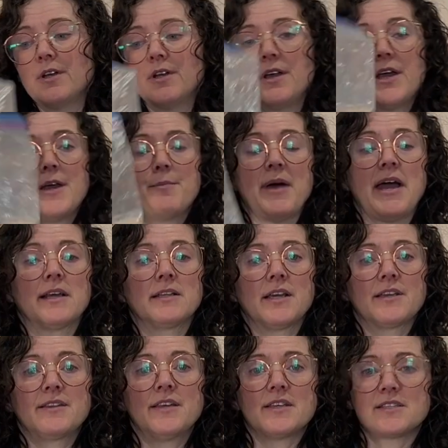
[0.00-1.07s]
a bag like
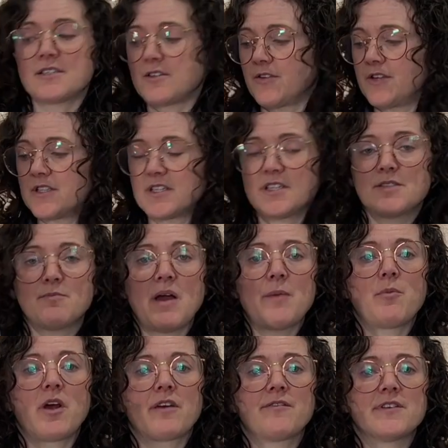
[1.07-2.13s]
this. So this is my
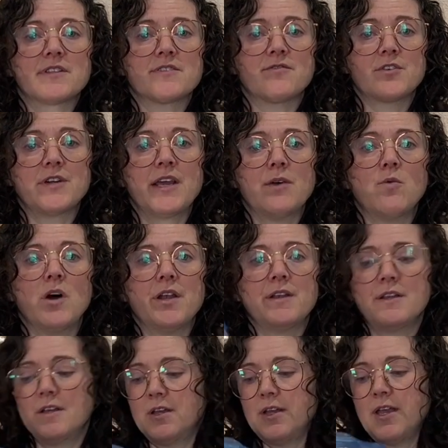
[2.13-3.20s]
breakfast for day 1.
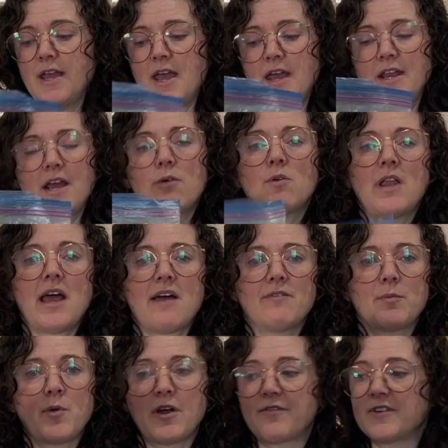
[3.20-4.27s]
and I will have a
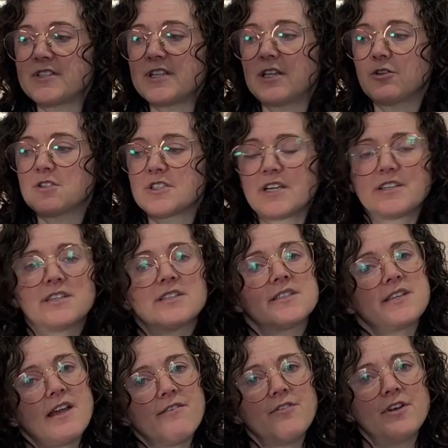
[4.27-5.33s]
breakfast that looks like this
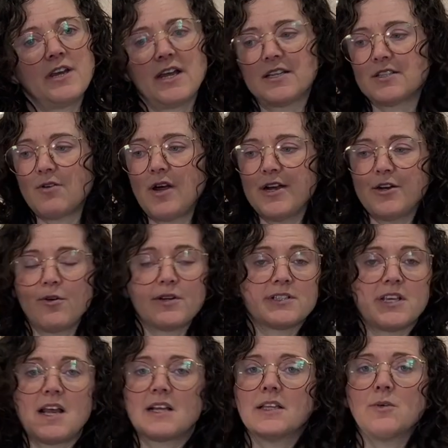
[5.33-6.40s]
every day. So I know
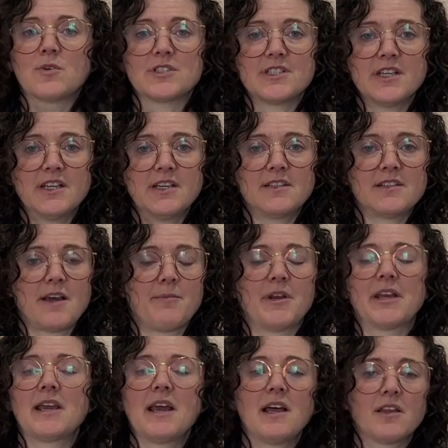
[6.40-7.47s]
exactly what's in it, how many
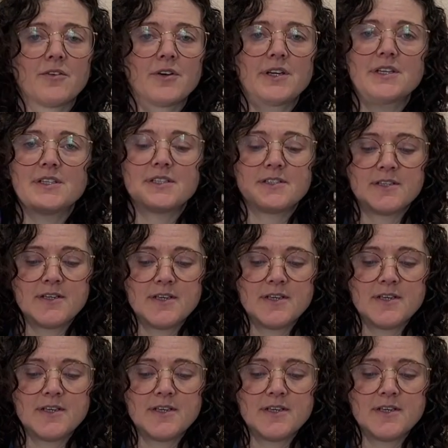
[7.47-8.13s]
calories,